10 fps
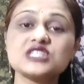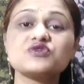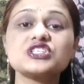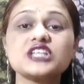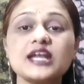
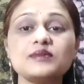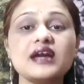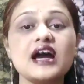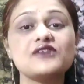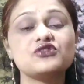which can be
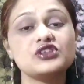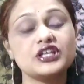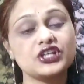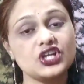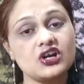helpful in
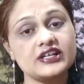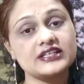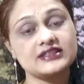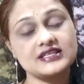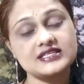curing
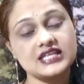this